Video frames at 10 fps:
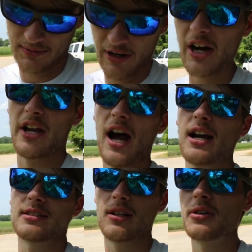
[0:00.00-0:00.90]
very
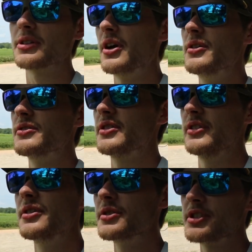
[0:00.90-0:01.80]
nice long nose.
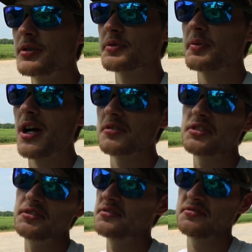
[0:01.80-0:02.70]
She was
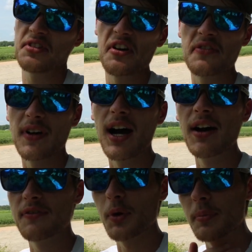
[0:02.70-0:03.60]
probably
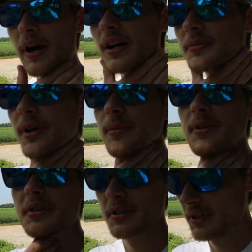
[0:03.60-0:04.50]
35, 40 pounds maybe.